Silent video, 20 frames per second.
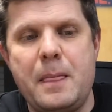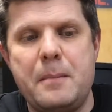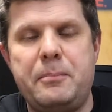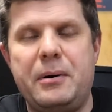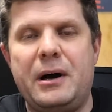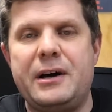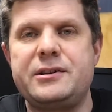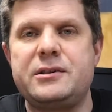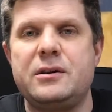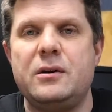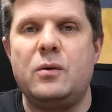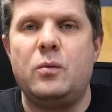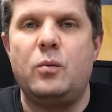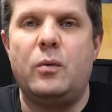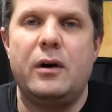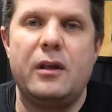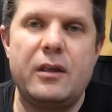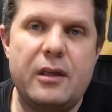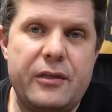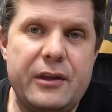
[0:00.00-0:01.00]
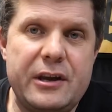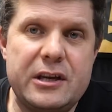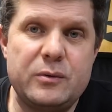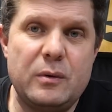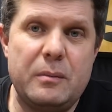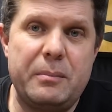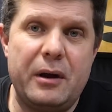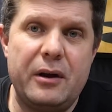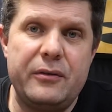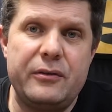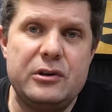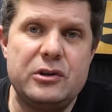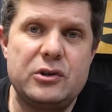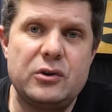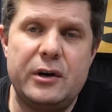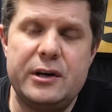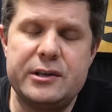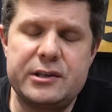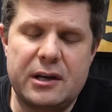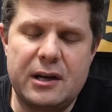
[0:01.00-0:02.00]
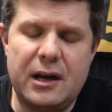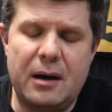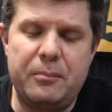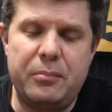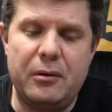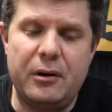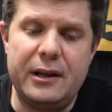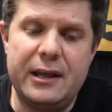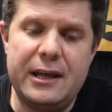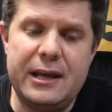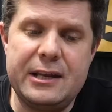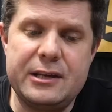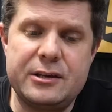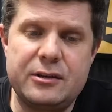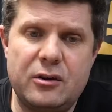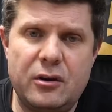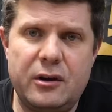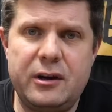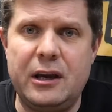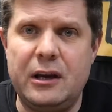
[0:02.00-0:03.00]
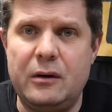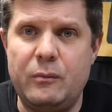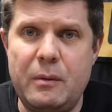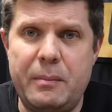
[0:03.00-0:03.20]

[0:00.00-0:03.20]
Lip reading: But one of the things we both enjoy as a couple is cooking.